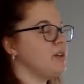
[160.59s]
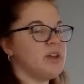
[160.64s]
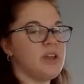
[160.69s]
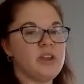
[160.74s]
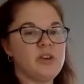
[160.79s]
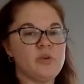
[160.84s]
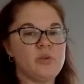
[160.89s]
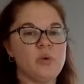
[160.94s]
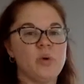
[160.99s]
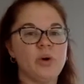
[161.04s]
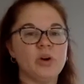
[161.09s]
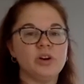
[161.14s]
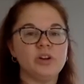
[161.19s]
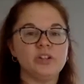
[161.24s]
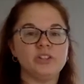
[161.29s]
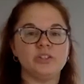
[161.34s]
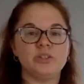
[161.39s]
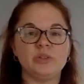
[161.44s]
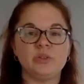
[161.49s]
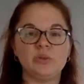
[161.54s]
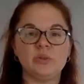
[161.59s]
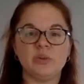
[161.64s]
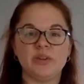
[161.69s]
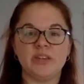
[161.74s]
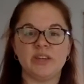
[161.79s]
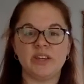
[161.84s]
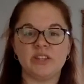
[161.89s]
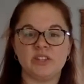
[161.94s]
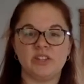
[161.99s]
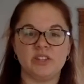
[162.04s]
in order to
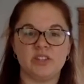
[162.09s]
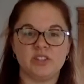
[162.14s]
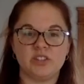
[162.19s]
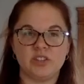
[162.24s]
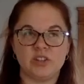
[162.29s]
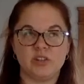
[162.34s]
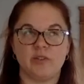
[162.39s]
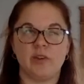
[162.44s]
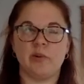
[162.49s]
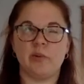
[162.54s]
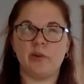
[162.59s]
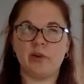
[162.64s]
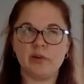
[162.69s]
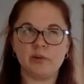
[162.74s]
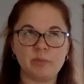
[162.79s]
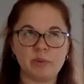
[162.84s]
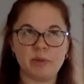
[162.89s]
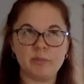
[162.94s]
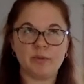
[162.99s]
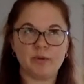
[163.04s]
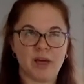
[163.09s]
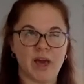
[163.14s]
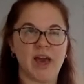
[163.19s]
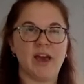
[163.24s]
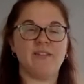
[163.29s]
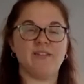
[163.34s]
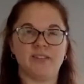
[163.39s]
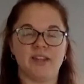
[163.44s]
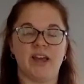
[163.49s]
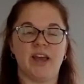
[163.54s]
get to the survey, what do people
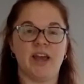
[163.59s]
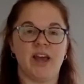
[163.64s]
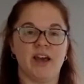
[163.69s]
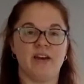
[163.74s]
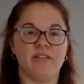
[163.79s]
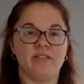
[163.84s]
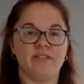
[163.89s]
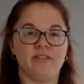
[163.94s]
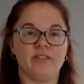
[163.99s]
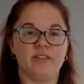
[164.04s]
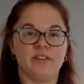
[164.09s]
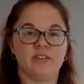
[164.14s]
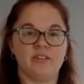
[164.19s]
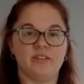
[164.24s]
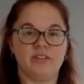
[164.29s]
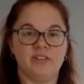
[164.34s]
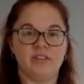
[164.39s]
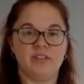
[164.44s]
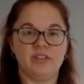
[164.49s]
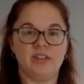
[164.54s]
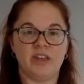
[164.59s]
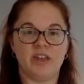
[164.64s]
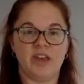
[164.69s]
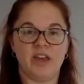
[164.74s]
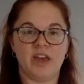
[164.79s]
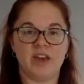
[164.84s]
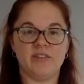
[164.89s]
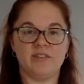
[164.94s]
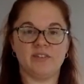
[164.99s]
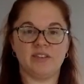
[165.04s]
have to have? Well, they
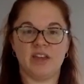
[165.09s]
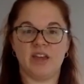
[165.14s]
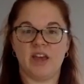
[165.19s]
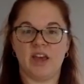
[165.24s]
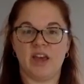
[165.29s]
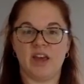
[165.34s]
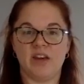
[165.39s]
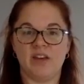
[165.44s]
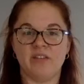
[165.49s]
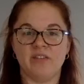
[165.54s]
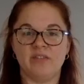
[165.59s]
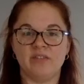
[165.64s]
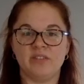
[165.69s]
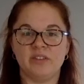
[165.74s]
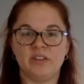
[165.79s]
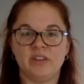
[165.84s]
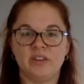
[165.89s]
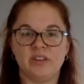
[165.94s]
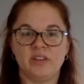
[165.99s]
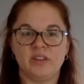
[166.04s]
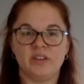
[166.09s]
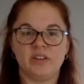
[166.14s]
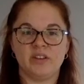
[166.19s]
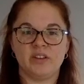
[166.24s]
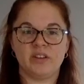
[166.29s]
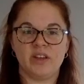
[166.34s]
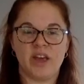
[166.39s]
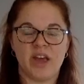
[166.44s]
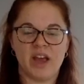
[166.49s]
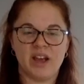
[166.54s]
have to have
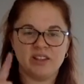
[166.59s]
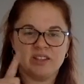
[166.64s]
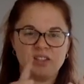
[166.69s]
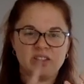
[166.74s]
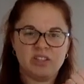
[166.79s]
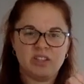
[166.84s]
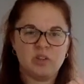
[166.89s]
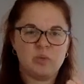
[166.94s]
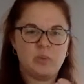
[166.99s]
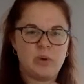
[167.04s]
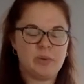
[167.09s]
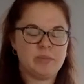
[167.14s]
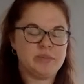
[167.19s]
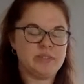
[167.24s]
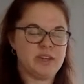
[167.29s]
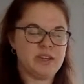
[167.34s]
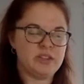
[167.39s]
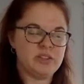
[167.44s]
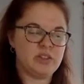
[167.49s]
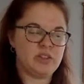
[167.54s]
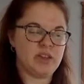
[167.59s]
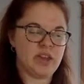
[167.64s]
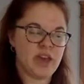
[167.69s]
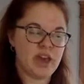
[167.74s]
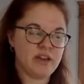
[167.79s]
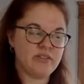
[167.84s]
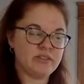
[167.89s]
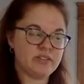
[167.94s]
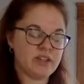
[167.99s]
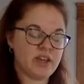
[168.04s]
access to the website, so they
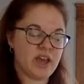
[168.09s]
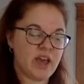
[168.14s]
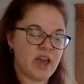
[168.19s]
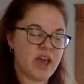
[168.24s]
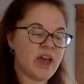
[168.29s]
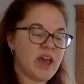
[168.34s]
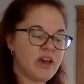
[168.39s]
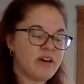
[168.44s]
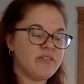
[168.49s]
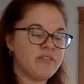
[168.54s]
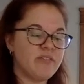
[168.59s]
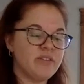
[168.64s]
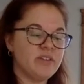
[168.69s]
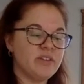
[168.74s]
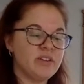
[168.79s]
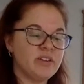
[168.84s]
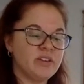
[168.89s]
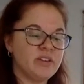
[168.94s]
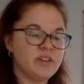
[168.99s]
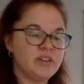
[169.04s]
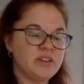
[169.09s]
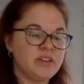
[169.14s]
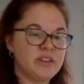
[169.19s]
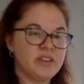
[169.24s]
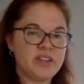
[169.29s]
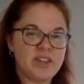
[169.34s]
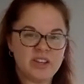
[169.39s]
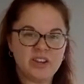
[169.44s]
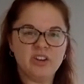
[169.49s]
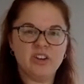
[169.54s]
have to have
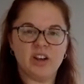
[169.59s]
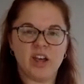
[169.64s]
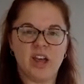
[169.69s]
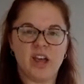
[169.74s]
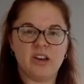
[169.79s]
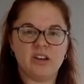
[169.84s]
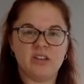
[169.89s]
the internet.